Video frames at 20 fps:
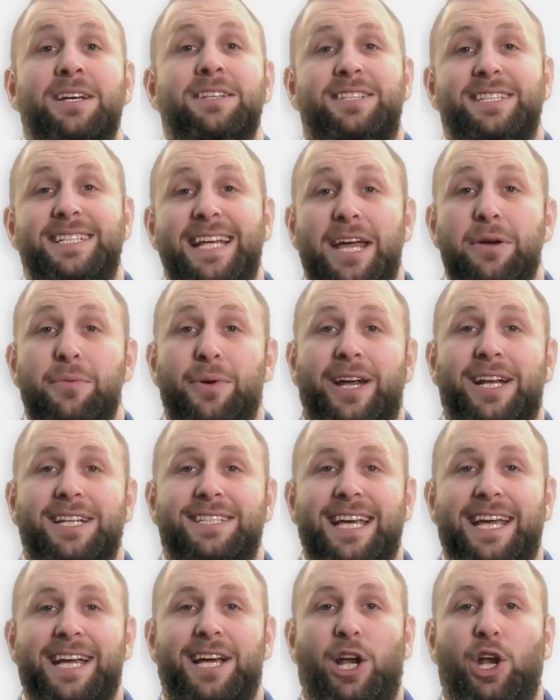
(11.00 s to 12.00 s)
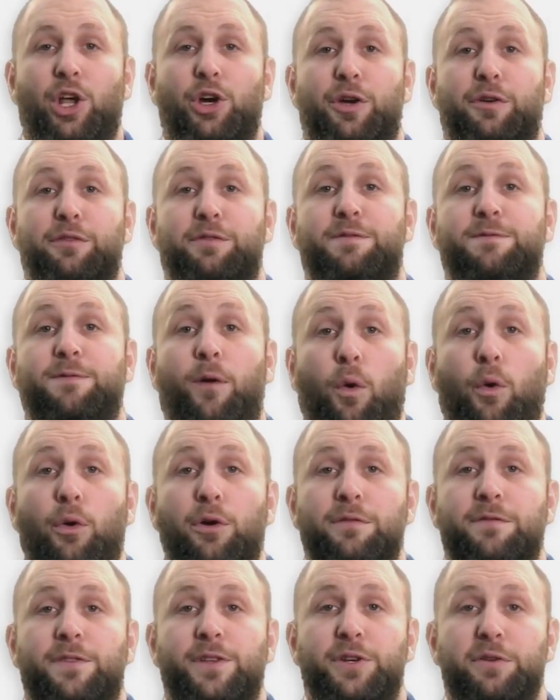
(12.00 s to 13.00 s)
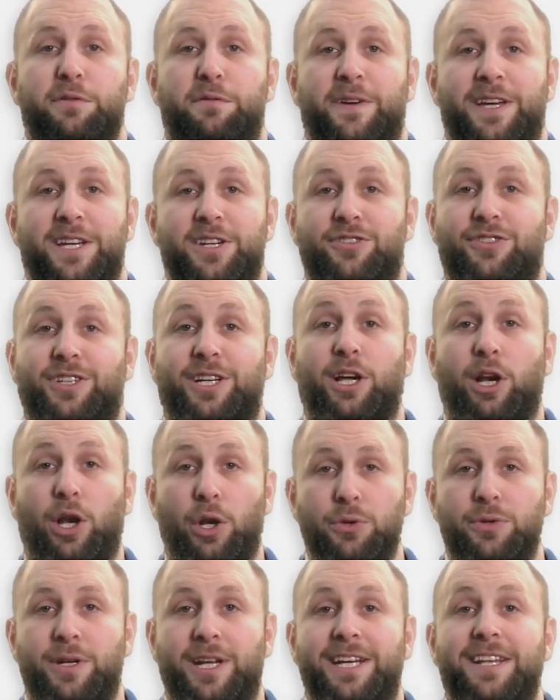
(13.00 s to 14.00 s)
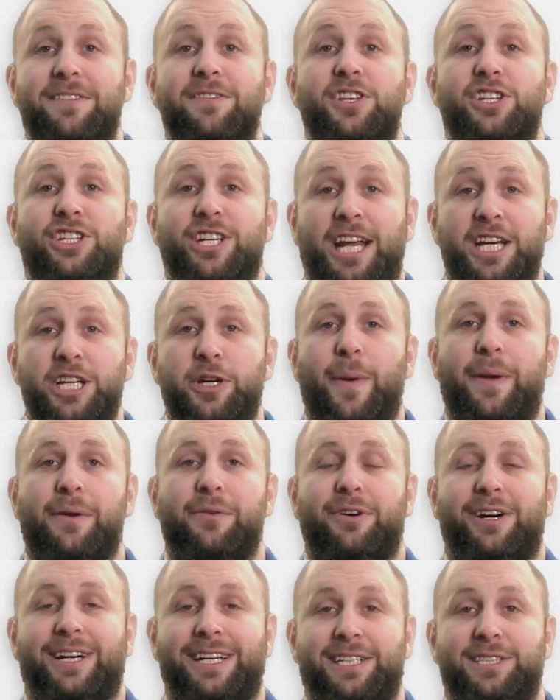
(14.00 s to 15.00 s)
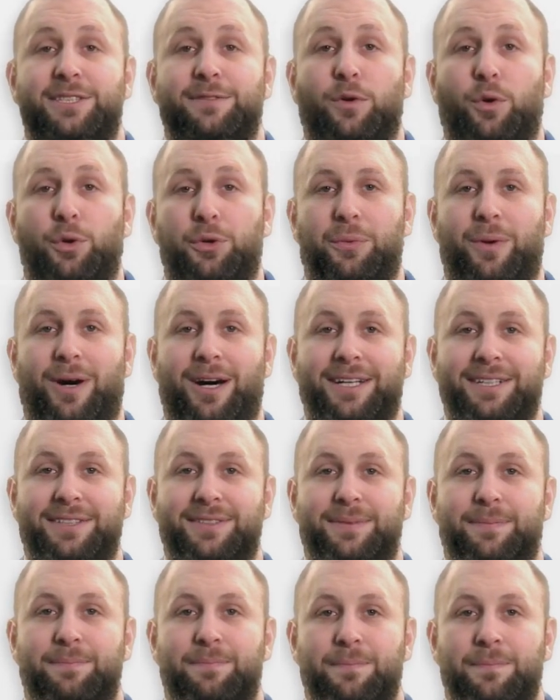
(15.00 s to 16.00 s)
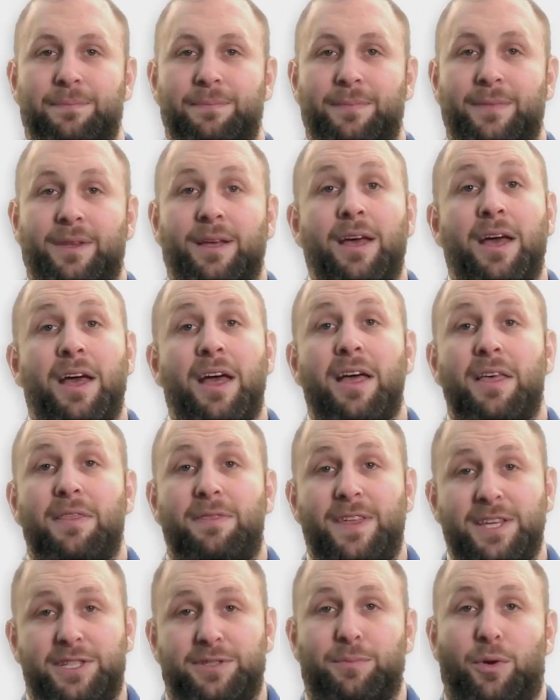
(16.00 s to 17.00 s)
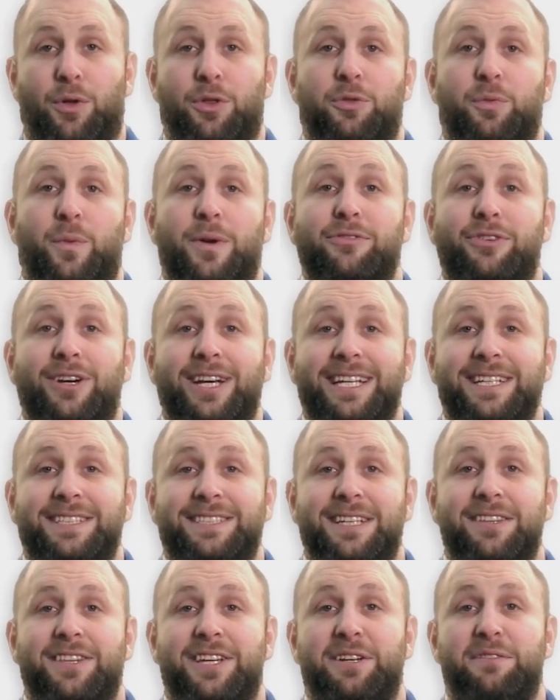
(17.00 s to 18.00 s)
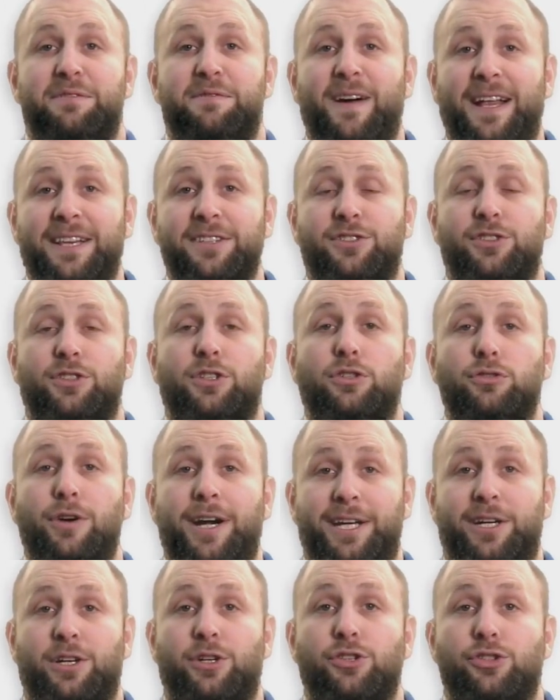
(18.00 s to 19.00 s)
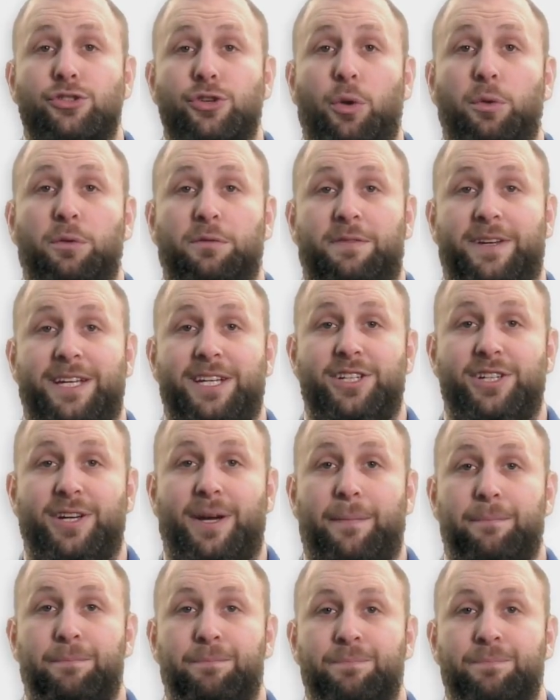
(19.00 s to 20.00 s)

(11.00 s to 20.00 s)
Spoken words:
Today we're going to take a look at 4 of the new features included in the January release of OrderWise. This month we're releasing the Advanced Credit Control feature.